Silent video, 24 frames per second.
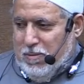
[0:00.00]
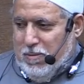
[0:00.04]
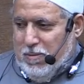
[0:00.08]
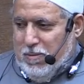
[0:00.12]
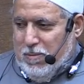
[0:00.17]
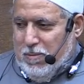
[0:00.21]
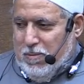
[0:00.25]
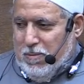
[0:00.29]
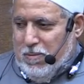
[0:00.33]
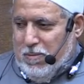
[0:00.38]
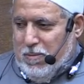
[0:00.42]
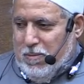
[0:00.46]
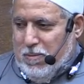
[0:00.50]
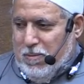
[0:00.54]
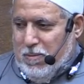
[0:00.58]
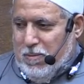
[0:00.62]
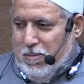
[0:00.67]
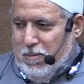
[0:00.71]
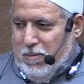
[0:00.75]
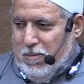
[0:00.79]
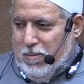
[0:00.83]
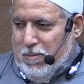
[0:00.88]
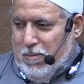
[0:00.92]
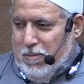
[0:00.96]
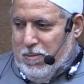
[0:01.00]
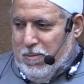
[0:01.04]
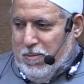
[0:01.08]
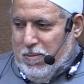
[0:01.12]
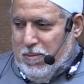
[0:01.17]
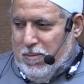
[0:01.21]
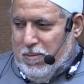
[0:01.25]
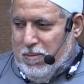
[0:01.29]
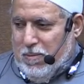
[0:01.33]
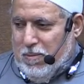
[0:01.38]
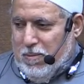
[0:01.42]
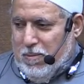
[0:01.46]

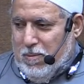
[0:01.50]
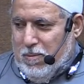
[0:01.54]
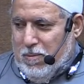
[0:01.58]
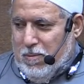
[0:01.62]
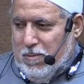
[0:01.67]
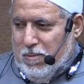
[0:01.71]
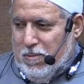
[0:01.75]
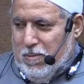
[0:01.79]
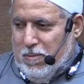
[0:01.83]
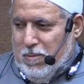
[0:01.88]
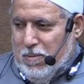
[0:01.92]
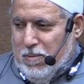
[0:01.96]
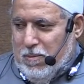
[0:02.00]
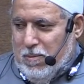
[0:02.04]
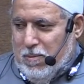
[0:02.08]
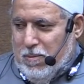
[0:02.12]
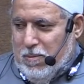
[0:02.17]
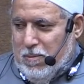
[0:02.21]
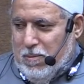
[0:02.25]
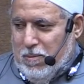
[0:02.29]
(no one is talking)